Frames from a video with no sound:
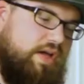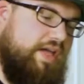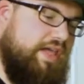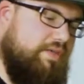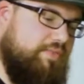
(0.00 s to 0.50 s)
I
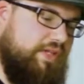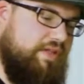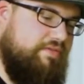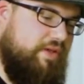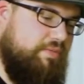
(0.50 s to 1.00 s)
can't
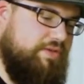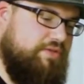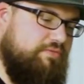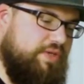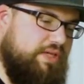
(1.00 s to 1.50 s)
believe how much
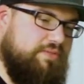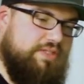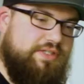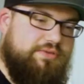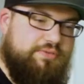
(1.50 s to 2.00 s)
you've been able
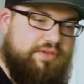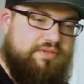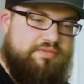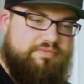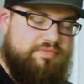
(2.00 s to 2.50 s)
to do
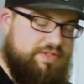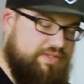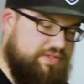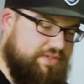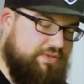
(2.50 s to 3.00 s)
with
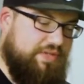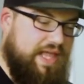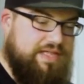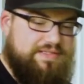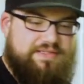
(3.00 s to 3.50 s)
2
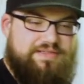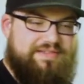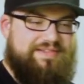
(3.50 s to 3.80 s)
lands.